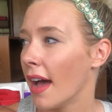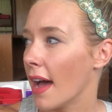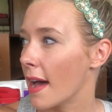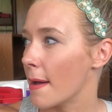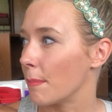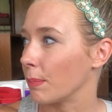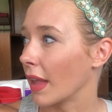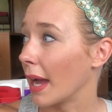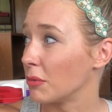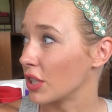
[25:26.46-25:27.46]

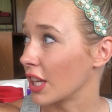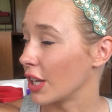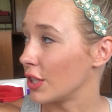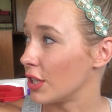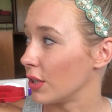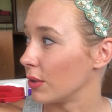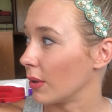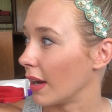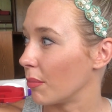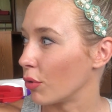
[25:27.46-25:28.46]
I'm just gonna
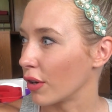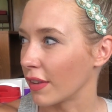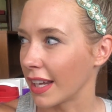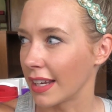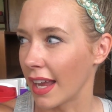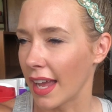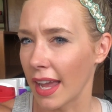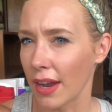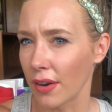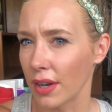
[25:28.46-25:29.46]
do more of like an
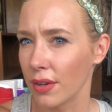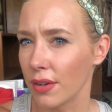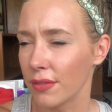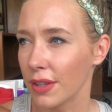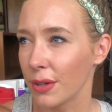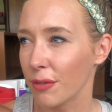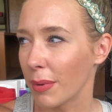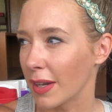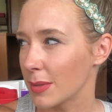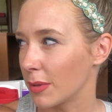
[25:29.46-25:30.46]
aerial view if
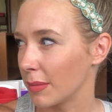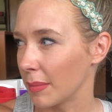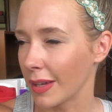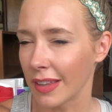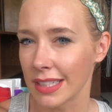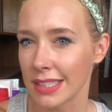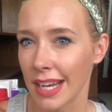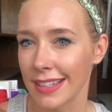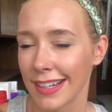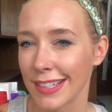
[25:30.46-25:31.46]
possible. Maybe I'll like
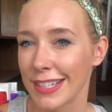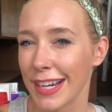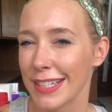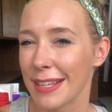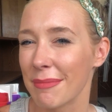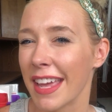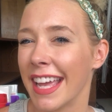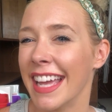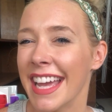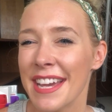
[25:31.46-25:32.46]
stand on a chair or
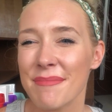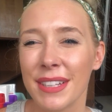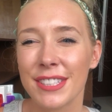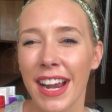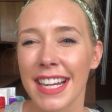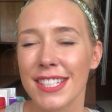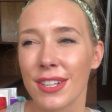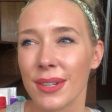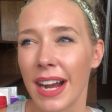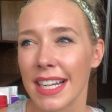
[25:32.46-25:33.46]
something, but try to show
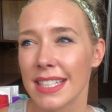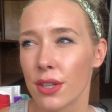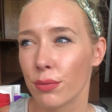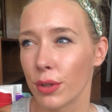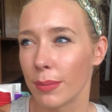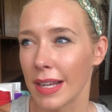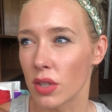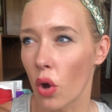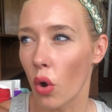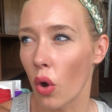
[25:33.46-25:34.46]
you guys the room as
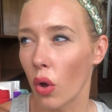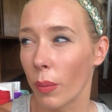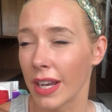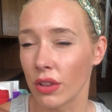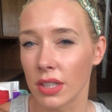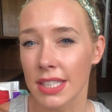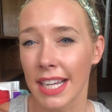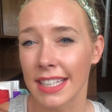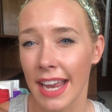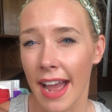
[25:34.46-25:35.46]
a whole, what it looks
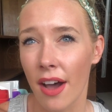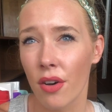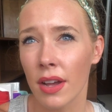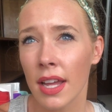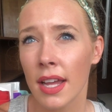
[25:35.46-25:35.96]
like now.